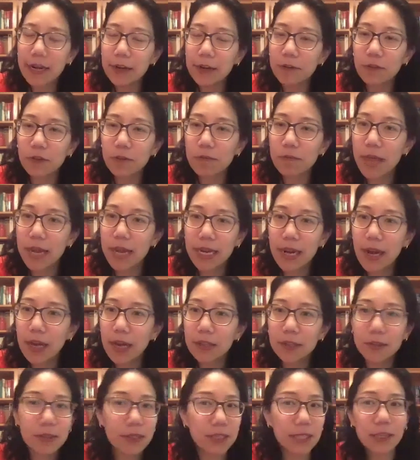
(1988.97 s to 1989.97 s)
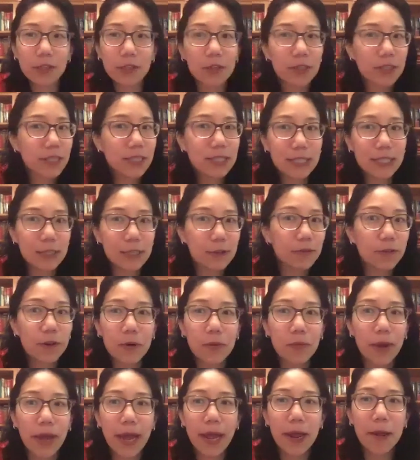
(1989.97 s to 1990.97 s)
And for many others, it looks a
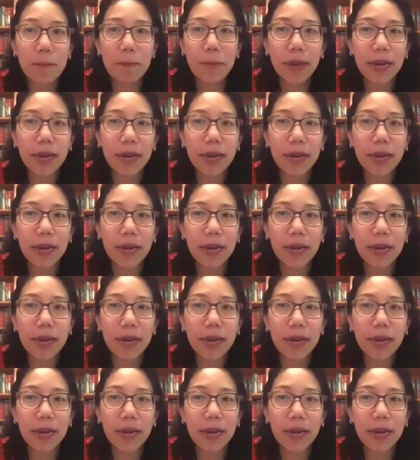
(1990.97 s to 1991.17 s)
different way.